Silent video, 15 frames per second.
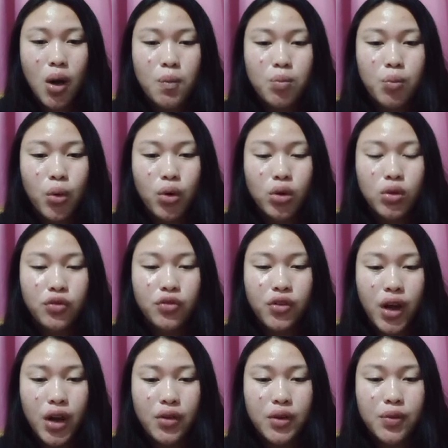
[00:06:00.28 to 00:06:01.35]
both
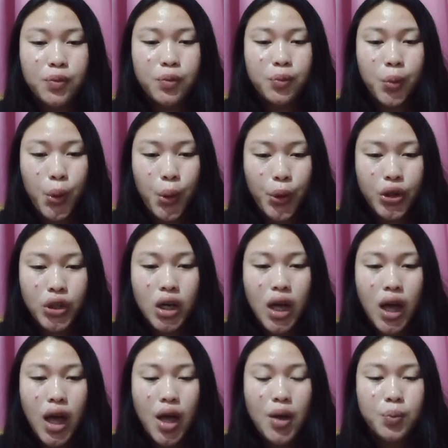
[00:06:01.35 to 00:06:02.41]
very poor
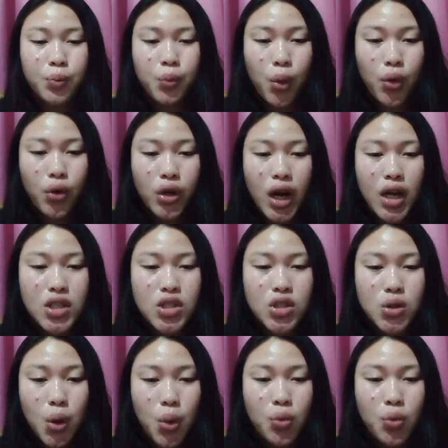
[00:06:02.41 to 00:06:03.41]
and poor has no